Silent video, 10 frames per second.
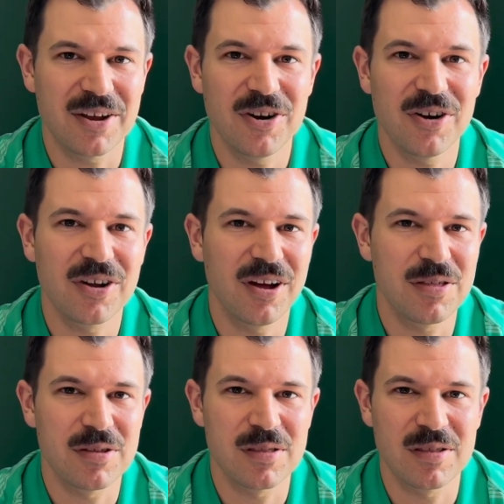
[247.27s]
Kirk
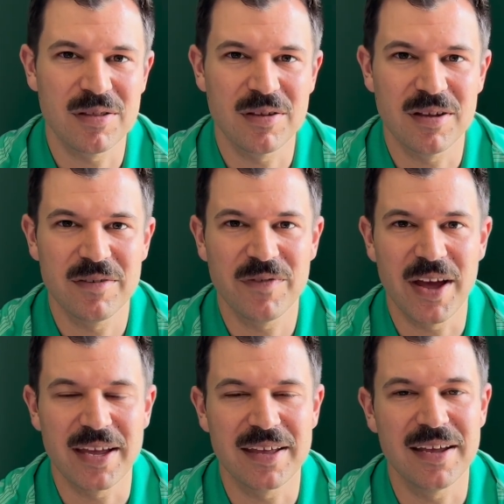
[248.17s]
Cousins and the
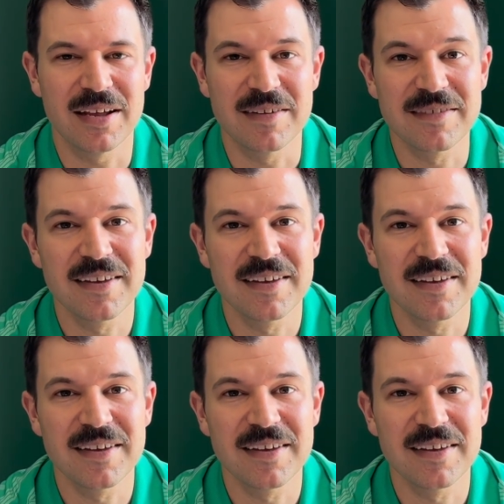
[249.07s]
Vikings,